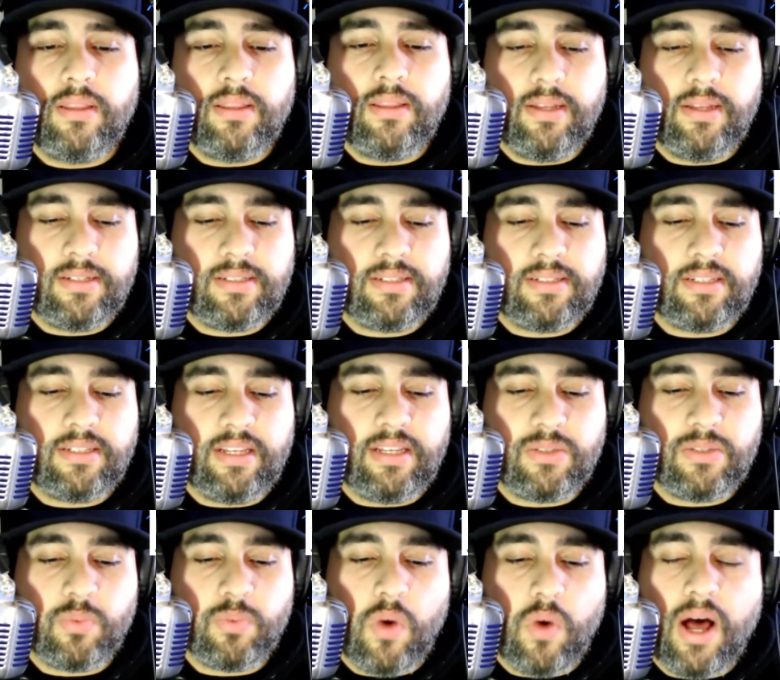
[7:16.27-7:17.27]
This
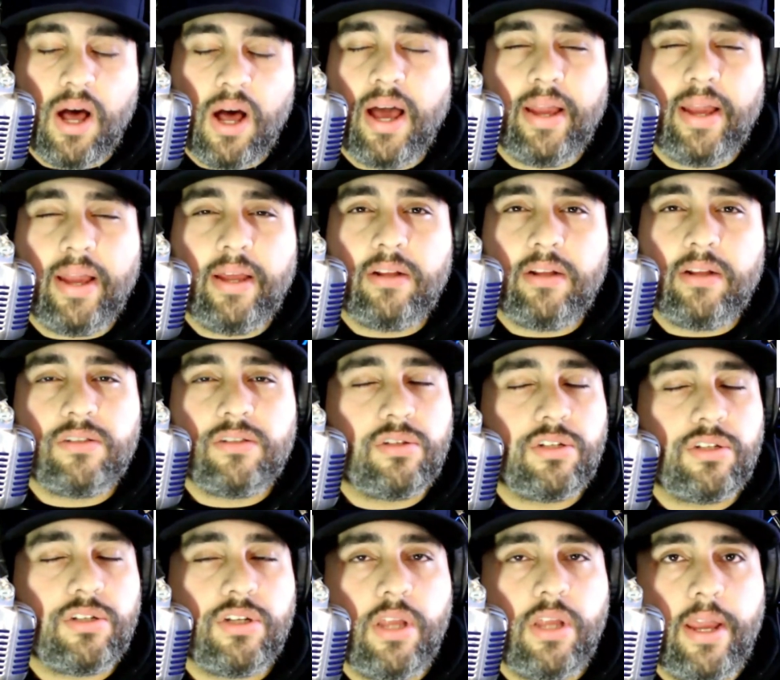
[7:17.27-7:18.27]
is why it is
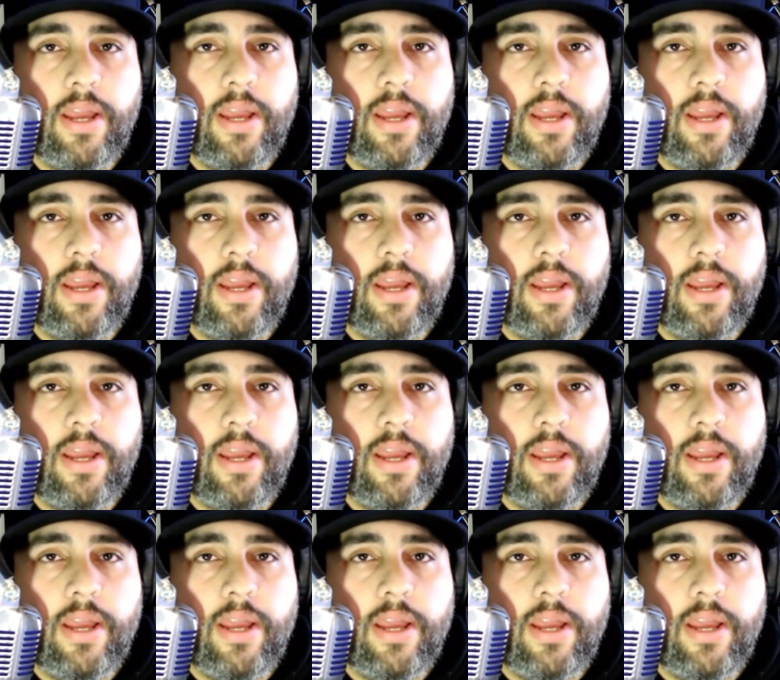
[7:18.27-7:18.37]
such an